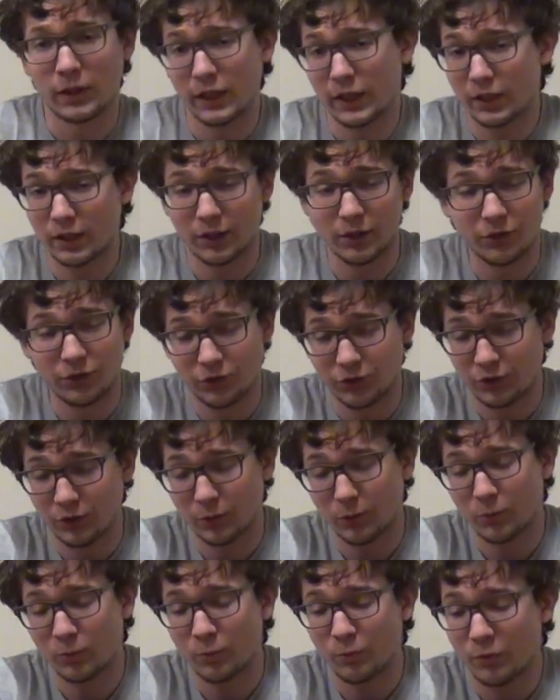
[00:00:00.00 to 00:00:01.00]
It is
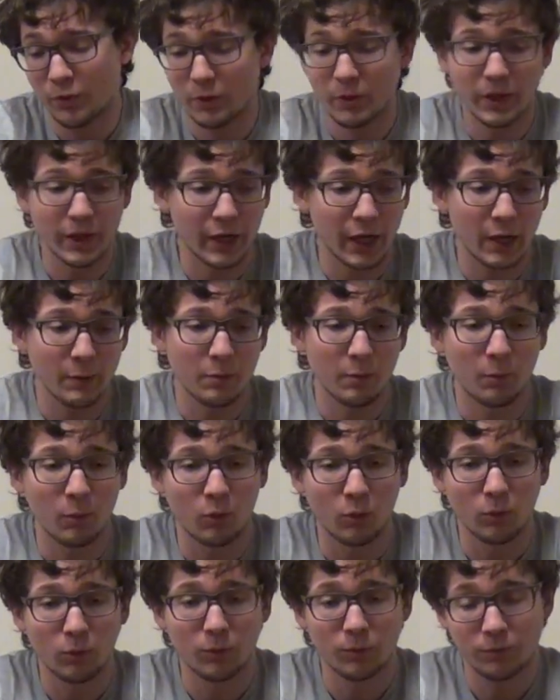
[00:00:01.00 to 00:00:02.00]
still very
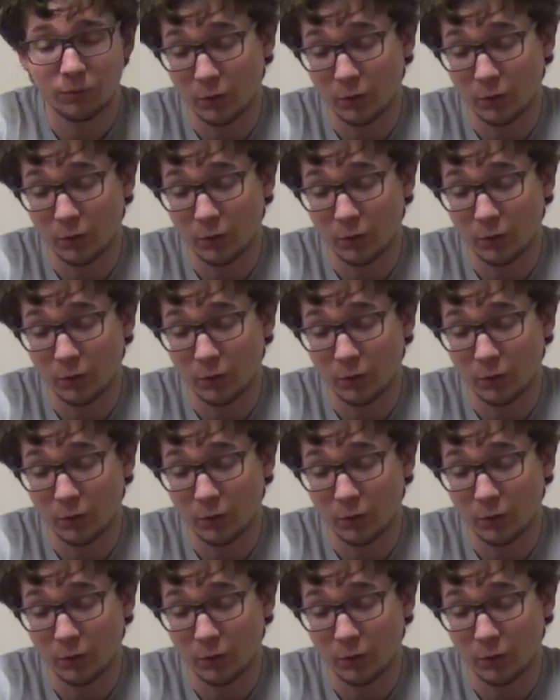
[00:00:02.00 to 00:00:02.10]
capable